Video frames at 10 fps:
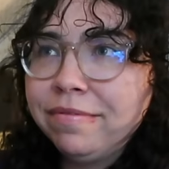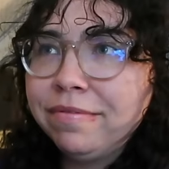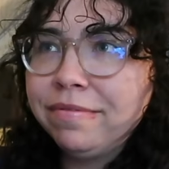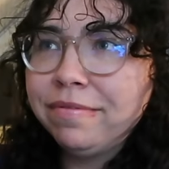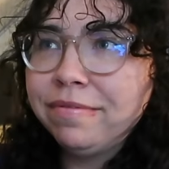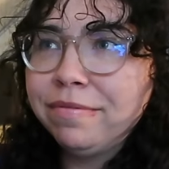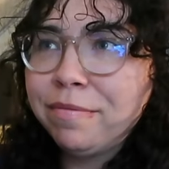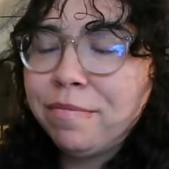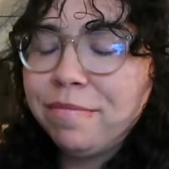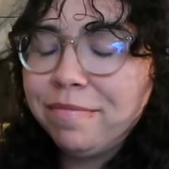
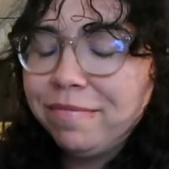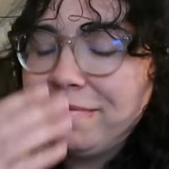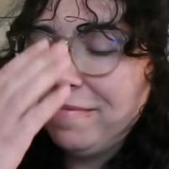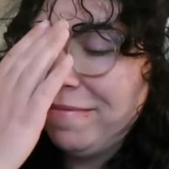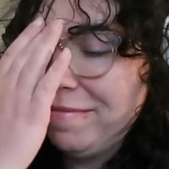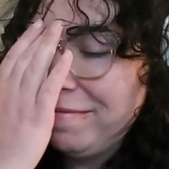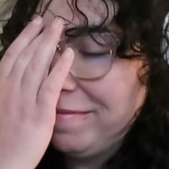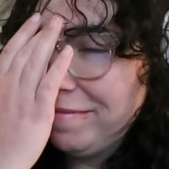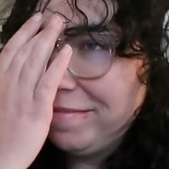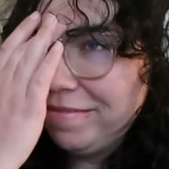
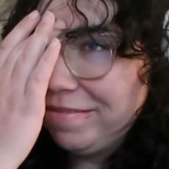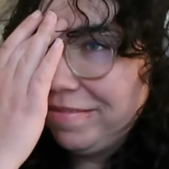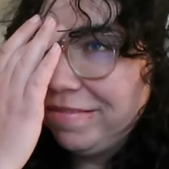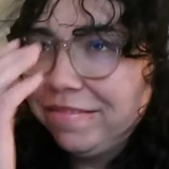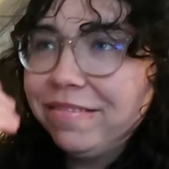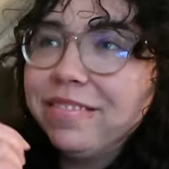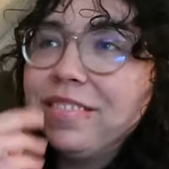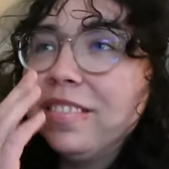Nobody speaks.